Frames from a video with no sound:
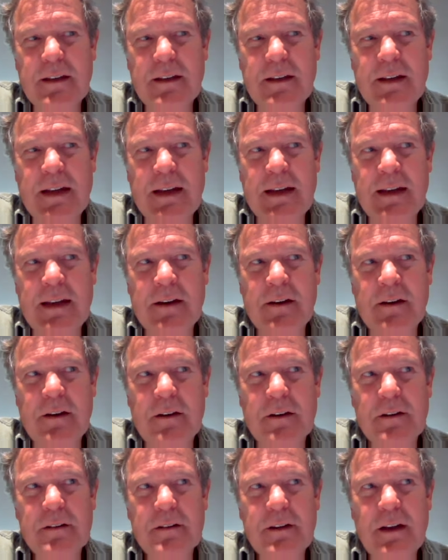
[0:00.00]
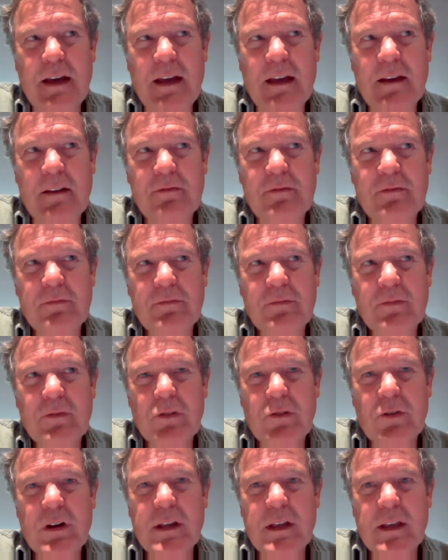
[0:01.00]
I uh, have
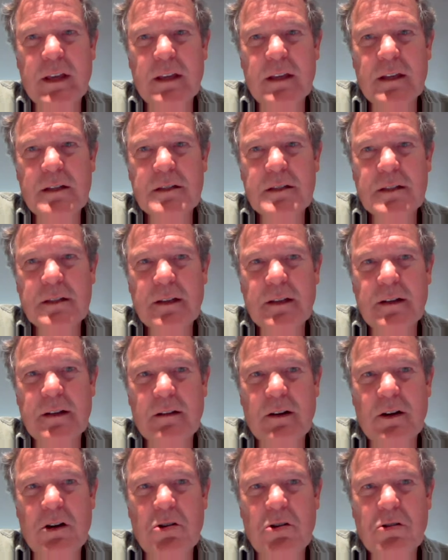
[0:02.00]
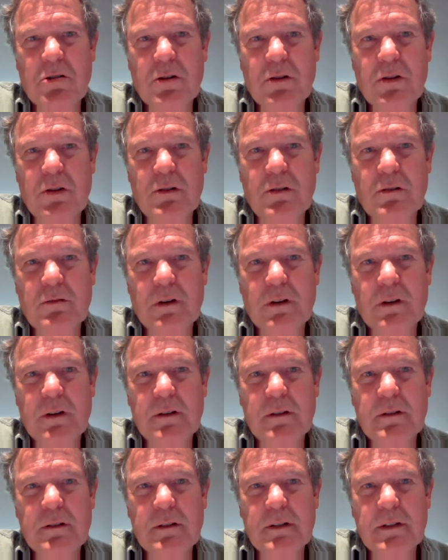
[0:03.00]
three kids that are all grown,
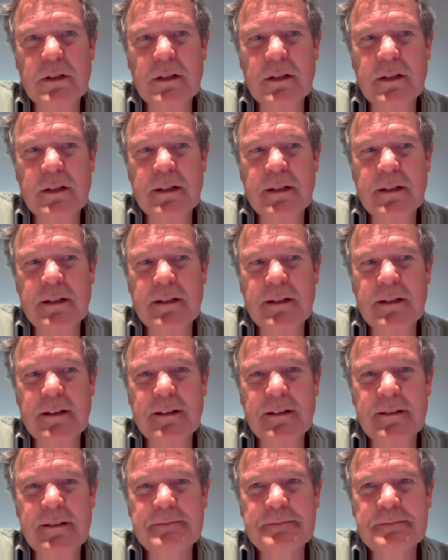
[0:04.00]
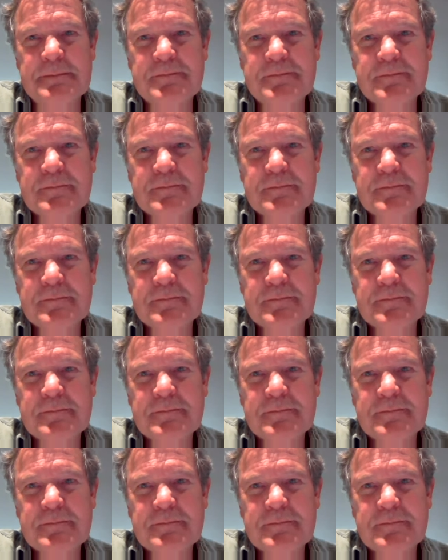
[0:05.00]
and um,